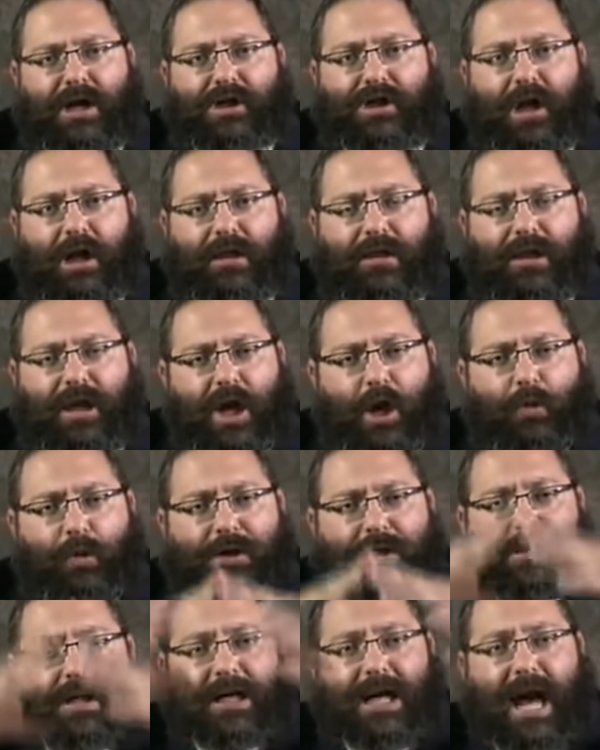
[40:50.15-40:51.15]
Suddenly it
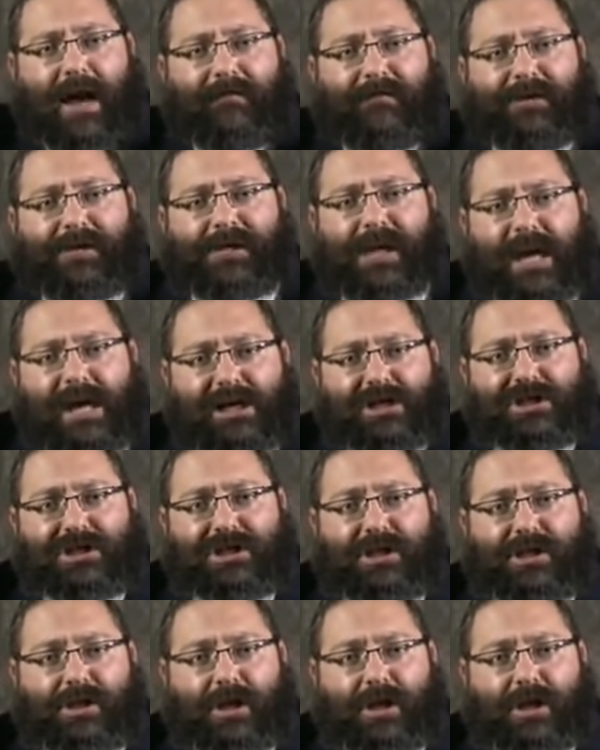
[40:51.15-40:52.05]
was the conversation.